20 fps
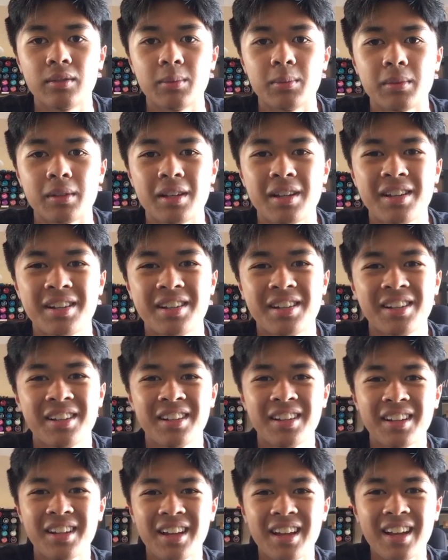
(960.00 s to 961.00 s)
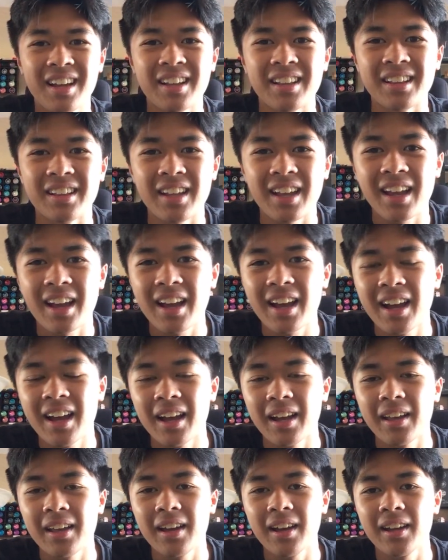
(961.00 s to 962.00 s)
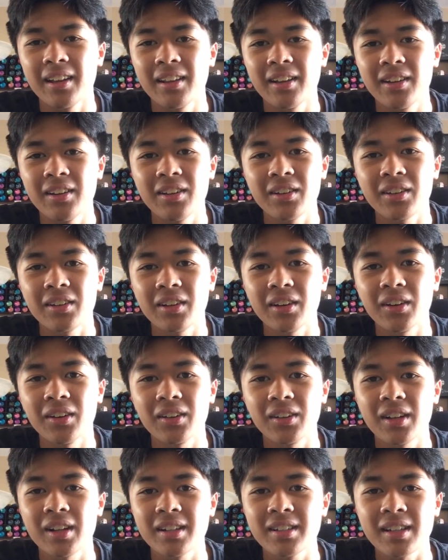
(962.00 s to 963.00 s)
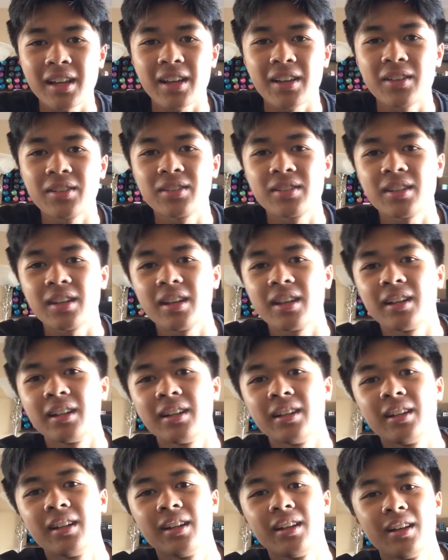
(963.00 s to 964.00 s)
from his. Yeah, there you go. That's how you say it.